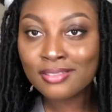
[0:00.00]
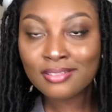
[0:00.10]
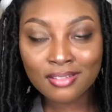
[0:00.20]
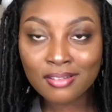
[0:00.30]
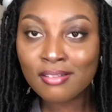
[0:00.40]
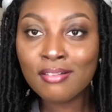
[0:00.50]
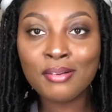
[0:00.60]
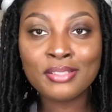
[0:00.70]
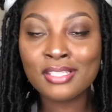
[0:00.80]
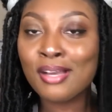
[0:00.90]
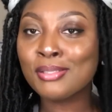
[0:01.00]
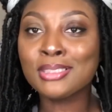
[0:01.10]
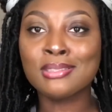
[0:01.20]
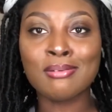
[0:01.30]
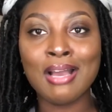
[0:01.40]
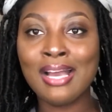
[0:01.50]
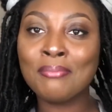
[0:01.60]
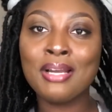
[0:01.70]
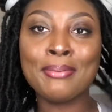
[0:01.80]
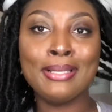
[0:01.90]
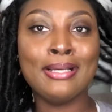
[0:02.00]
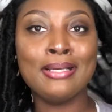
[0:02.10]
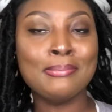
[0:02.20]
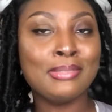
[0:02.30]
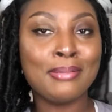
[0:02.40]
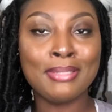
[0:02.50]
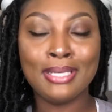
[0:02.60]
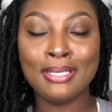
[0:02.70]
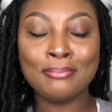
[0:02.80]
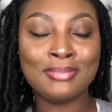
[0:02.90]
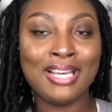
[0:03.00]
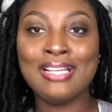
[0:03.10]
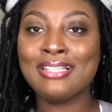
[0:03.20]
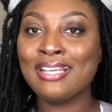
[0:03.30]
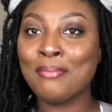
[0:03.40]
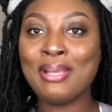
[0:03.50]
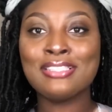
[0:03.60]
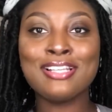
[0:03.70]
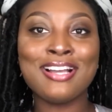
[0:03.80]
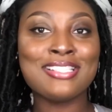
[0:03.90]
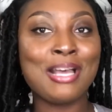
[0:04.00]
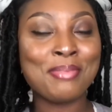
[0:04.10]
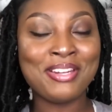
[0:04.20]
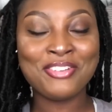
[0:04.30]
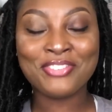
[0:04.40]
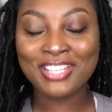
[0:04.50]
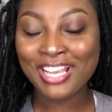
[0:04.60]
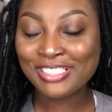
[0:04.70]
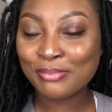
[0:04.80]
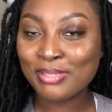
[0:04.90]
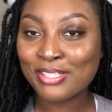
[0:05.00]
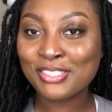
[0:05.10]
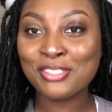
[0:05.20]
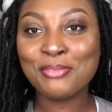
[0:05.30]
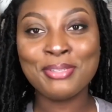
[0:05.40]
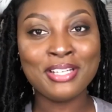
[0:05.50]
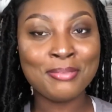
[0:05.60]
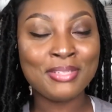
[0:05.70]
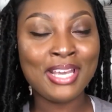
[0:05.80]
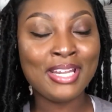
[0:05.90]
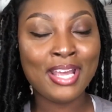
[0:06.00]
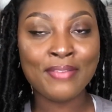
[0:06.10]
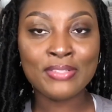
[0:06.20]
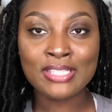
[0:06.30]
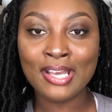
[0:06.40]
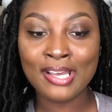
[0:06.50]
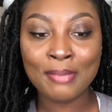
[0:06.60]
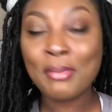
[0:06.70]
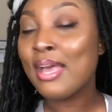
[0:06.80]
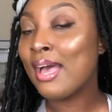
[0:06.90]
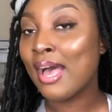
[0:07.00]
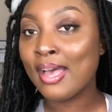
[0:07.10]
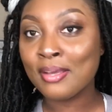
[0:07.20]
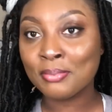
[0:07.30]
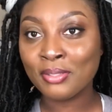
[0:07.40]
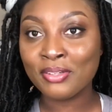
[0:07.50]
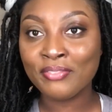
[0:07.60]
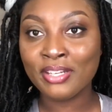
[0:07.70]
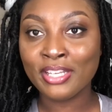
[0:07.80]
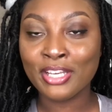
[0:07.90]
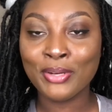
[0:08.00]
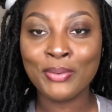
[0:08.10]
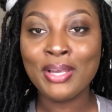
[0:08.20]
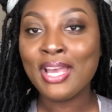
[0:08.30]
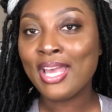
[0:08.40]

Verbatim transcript: Girl, go subscribe. Hurry up. Hurry up. Okay. Yeah, make sure y'all tap that notification bell so you'll be updated every time I upload a video.